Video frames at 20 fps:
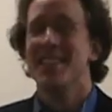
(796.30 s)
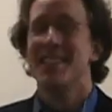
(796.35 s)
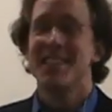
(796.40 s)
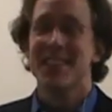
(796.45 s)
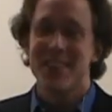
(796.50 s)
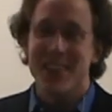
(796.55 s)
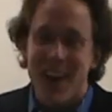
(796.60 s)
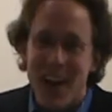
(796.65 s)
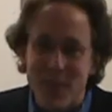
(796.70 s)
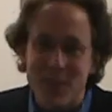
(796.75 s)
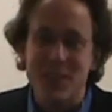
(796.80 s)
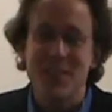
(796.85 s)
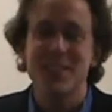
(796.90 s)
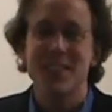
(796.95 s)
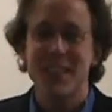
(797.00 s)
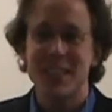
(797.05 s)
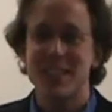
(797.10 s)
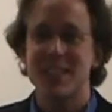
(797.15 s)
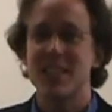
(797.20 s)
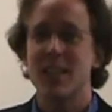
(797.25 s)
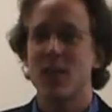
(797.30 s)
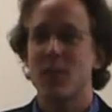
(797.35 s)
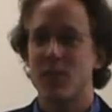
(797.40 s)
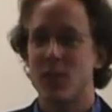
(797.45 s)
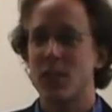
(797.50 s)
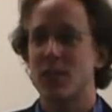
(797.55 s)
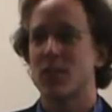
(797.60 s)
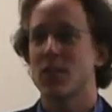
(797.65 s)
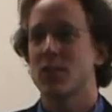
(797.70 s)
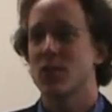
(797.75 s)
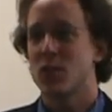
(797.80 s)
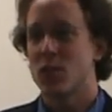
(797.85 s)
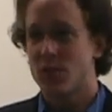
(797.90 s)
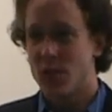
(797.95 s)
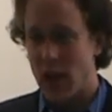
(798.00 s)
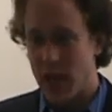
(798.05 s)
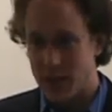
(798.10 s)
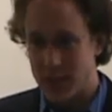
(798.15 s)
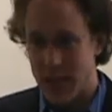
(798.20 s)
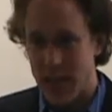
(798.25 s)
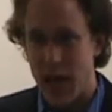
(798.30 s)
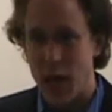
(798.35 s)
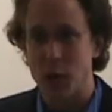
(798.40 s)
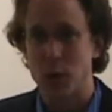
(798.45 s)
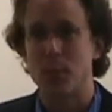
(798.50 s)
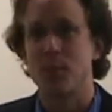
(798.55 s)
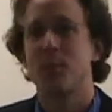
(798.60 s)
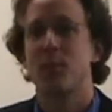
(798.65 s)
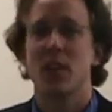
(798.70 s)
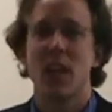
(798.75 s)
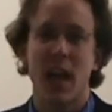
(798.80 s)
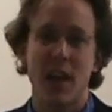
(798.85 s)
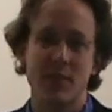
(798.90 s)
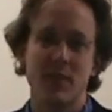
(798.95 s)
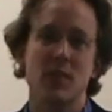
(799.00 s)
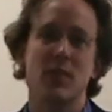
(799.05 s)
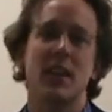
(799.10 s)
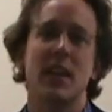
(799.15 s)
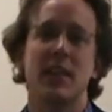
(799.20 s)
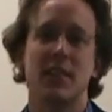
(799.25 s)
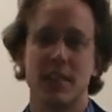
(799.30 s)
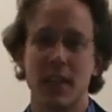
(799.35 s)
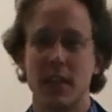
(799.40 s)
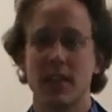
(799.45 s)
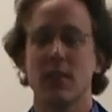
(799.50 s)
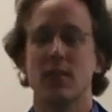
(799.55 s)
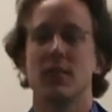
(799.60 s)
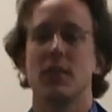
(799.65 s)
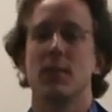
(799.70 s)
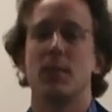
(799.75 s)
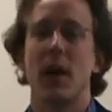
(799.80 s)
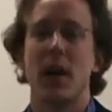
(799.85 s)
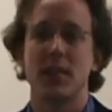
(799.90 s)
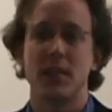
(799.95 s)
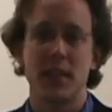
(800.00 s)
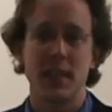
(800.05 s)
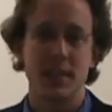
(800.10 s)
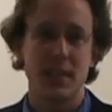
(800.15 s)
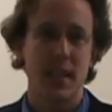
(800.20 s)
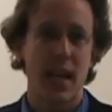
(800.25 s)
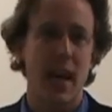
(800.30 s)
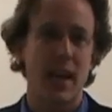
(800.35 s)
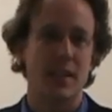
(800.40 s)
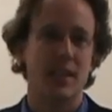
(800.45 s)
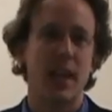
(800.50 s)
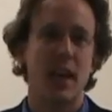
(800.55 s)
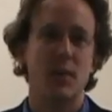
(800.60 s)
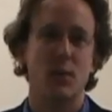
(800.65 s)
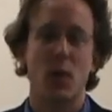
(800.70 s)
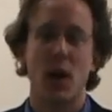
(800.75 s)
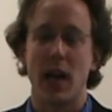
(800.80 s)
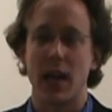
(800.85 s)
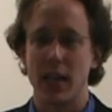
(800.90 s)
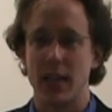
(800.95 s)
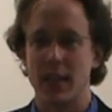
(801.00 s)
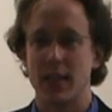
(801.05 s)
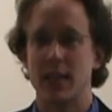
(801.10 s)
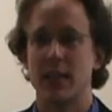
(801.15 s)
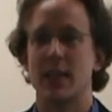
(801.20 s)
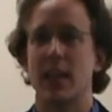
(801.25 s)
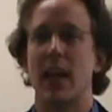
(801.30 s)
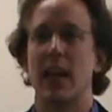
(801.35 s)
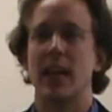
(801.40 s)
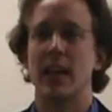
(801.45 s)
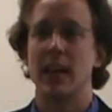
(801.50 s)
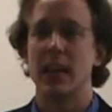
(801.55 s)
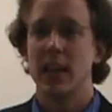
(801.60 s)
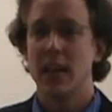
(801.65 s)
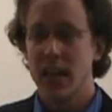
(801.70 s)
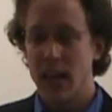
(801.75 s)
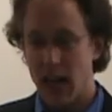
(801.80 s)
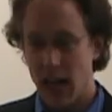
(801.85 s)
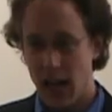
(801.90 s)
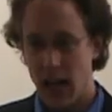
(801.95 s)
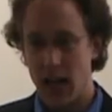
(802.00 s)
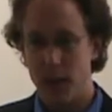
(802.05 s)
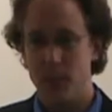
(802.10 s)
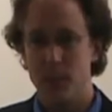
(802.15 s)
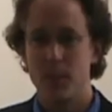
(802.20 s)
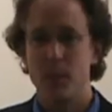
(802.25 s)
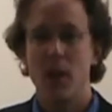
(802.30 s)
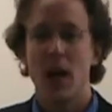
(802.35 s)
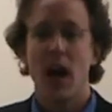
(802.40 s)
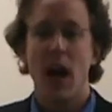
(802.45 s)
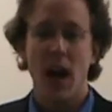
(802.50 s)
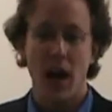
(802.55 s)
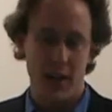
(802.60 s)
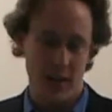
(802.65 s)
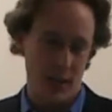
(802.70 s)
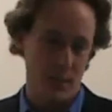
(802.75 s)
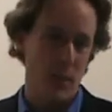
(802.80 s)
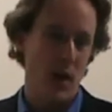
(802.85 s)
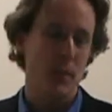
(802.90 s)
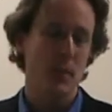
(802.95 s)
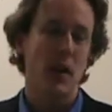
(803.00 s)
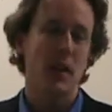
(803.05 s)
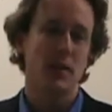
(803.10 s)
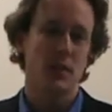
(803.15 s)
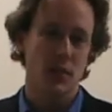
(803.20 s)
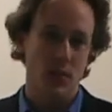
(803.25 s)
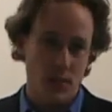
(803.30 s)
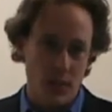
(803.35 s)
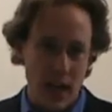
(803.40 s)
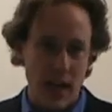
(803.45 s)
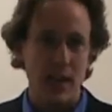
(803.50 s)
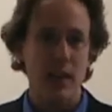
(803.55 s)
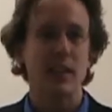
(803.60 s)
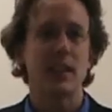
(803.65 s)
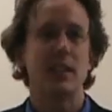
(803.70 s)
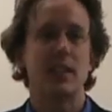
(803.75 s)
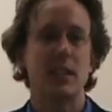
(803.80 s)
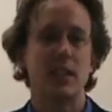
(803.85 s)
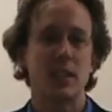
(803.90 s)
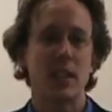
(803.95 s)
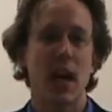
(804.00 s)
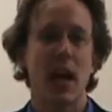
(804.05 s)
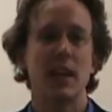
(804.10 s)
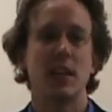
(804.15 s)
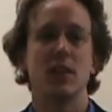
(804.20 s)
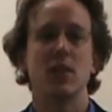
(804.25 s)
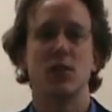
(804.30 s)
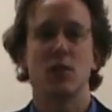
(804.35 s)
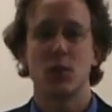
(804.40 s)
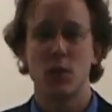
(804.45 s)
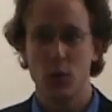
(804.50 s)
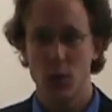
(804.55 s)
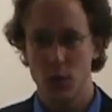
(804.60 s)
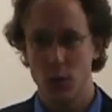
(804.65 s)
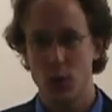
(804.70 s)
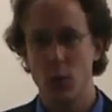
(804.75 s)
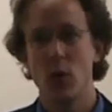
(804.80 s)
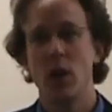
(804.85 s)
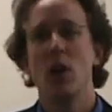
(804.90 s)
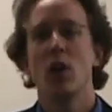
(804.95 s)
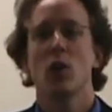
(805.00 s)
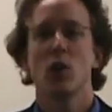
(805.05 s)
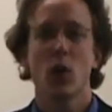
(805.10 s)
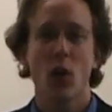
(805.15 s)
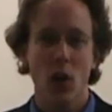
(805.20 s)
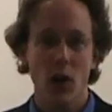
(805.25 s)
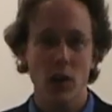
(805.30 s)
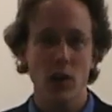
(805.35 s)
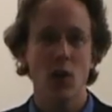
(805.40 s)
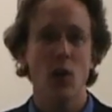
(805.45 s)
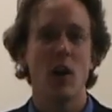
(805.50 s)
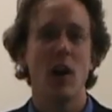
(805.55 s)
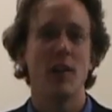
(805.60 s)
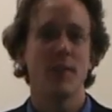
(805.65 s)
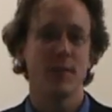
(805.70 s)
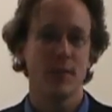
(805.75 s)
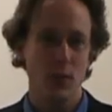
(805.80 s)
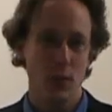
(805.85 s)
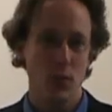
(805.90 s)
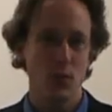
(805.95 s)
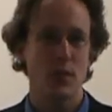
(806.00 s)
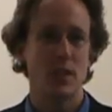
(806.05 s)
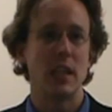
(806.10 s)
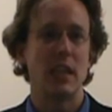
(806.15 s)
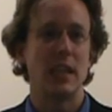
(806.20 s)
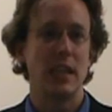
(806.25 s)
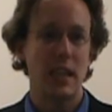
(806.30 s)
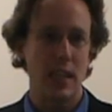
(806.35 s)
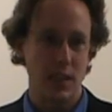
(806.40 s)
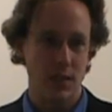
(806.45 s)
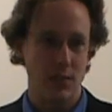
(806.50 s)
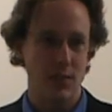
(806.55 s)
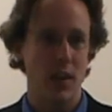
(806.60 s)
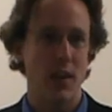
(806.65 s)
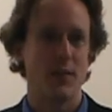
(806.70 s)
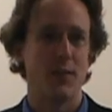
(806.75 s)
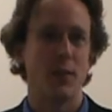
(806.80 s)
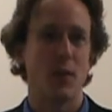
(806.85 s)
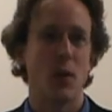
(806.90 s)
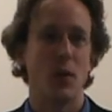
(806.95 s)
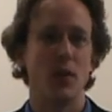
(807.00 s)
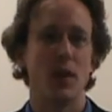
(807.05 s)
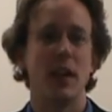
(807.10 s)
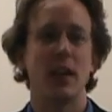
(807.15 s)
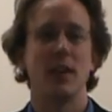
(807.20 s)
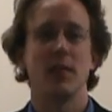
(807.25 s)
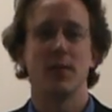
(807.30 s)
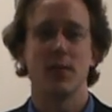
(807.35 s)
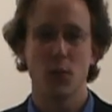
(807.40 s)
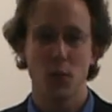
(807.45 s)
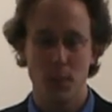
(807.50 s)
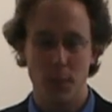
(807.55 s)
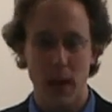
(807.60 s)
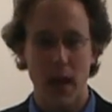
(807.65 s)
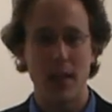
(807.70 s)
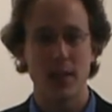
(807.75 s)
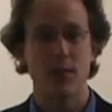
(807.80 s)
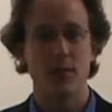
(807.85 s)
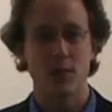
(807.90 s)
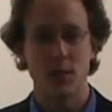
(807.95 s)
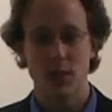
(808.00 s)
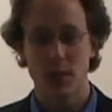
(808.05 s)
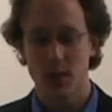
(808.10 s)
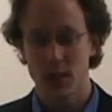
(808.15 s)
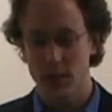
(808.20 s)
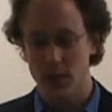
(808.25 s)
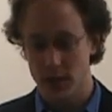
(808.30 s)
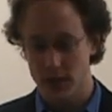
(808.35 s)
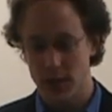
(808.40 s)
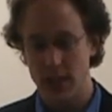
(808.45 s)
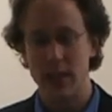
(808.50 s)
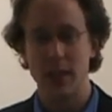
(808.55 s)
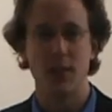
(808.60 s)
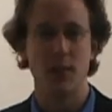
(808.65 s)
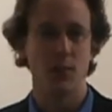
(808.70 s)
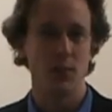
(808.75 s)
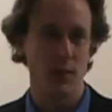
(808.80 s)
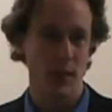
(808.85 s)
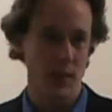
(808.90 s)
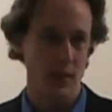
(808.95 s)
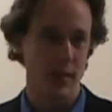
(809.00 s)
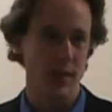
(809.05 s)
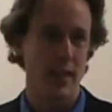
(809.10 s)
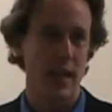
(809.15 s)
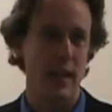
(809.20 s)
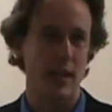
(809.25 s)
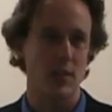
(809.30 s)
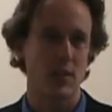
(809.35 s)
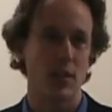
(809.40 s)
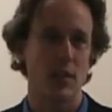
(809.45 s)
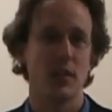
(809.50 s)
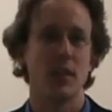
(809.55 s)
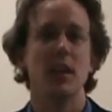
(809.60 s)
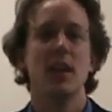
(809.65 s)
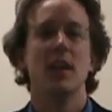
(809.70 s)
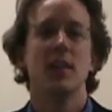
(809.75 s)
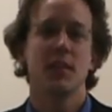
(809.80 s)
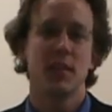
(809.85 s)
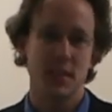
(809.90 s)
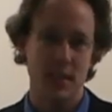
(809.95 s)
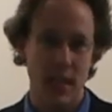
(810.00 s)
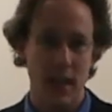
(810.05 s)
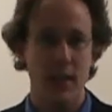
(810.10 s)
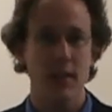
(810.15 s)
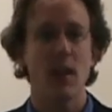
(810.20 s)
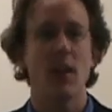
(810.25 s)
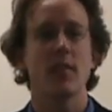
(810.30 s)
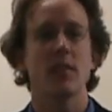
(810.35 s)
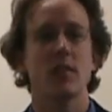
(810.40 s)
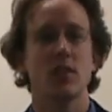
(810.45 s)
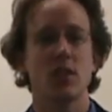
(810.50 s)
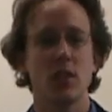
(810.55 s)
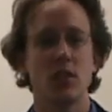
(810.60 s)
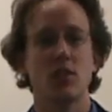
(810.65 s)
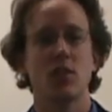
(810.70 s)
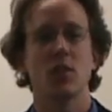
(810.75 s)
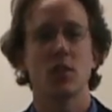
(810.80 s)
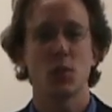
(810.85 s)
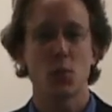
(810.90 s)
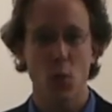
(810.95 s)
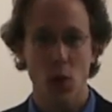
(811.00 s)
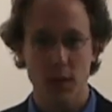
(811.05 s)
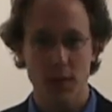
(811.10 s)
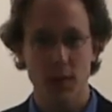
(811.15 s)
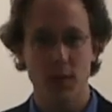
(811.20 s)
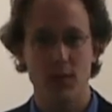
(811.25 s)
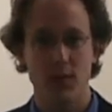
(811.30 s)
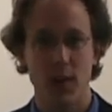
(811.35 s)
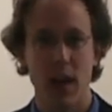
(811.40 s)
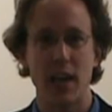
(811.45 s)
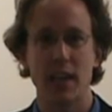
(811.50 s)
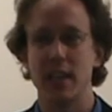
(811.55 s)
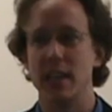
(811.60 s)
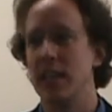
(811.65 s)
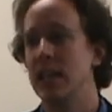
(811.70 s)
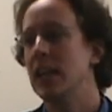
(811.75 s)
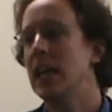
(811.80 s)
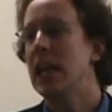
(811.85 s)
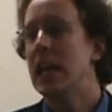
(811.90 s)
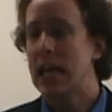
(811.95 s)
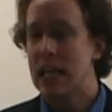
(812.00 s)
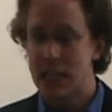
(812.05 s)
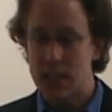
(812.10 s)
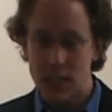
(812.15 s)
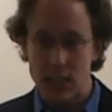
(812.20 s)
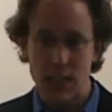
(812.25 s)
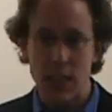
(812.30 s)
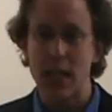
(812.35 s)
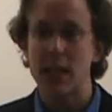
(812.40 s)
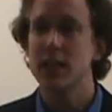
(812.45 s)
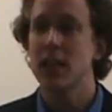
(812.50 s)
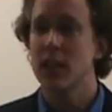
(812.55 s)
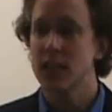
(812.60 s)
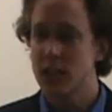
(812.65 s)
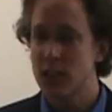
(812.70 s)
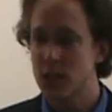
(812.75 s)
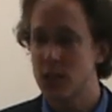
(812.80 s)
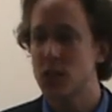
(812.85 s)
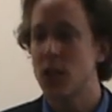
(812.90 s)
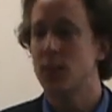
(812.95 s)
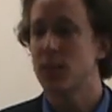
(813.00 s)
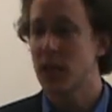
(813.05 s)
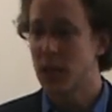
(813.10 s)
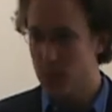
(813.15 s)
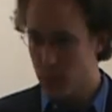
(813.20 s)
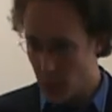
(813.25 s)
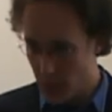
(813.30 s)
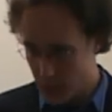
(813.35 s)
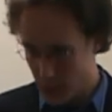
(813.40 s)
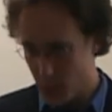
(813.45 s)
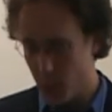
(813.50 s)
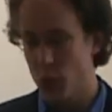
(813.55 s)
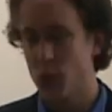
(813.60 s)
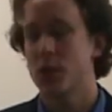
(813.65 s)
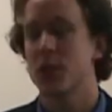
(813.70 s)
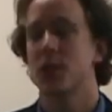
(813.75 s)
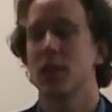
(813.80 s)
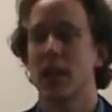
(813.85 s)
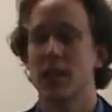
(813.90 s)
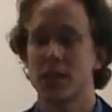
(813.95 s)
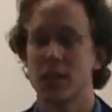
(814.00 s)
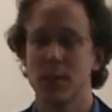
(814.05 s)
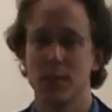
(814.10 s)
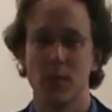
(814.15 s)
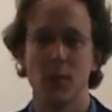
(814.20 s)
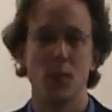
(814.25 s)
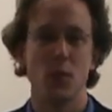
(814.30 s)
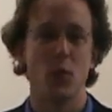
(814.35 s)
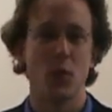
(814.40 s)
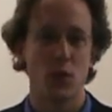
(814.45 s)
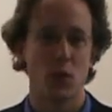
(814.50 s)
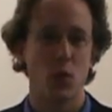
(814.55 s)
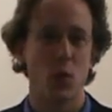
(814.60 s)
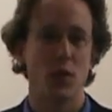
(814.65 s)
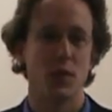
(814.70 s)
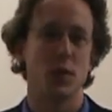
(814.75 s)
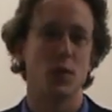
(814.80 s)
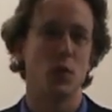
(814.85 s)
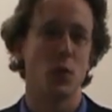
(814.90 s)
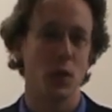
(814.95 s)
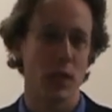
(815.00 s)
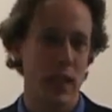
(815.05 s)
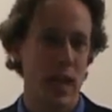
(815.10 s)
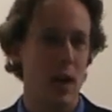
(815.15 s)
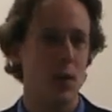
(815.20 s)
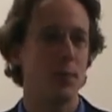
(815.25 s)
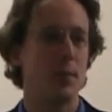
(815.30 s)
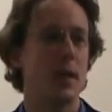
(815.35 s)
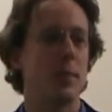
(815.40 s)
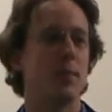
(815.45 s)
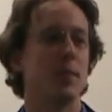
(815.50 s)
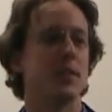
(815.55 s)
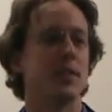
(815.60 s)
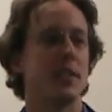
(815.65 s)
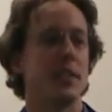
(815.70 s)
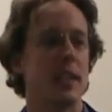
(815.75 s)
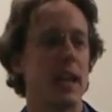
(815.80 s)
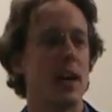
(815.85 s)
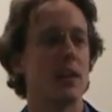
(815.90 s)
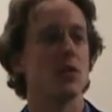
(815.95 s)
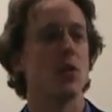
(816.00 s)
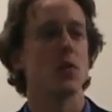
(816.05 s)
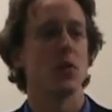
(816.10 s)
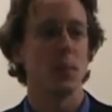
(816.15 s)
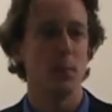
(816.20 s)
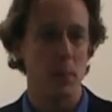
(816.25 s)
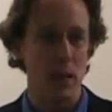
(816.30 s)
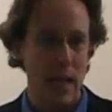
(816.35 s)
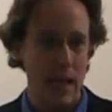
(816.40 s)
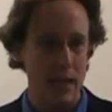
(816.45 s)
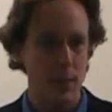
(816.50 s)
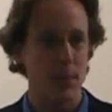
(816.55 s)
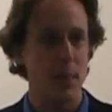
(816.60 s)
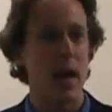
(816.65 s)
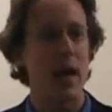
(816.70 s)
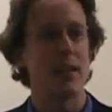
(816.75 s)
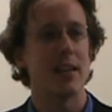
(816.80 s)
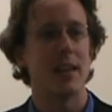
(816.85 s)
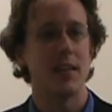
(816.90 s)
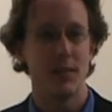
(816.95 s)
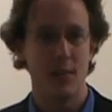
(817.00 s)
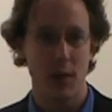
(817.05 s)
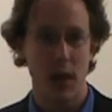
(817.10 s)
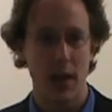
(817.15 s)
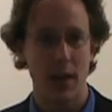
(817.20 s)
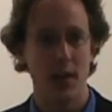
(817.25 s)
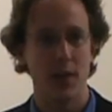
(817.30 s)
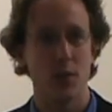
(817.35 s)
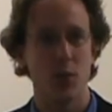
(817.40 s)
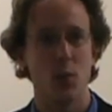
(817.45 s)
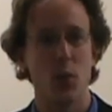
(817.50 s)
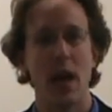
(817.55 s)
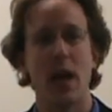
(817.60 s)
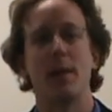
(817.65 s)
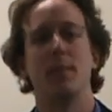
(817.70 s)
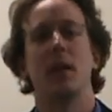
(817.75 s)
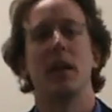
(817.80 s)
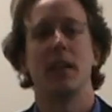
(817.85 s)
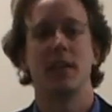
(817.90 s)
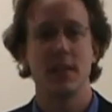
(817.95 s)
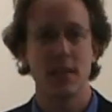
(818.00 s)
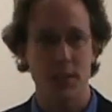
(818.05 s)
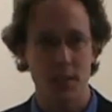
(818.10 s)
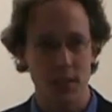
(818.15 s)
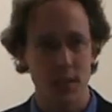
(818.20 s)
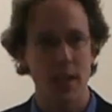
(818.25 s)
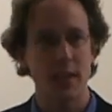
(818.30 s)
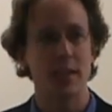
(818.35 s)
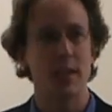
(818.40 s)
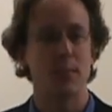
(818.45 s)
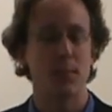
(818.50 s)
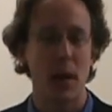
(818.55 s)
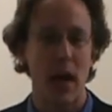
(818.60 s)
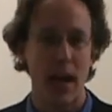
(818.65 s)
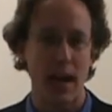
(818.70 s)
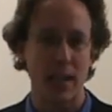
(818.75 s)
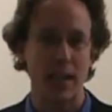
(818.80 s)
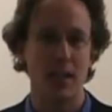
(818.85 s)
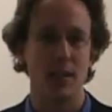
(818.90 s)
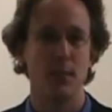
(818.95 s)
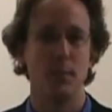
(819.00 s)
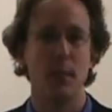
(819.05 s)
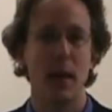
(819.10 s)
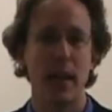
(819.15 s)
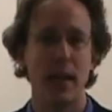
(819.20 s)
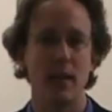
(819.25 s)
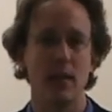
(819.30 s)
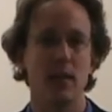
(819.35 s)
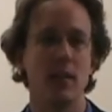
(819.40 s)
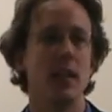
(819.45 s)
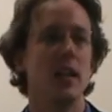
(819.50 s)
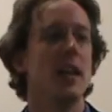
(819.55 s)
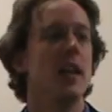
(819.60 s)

So after DC officials found out, after they learned about the attack that way, they, in my mind, correctly decided to call off using internet voting for ballot return in the real election. The technology just wasn't ready. Instead, they did something much more sensible, which was to allow people to download a blank ballot via the web and then send it back in the mail.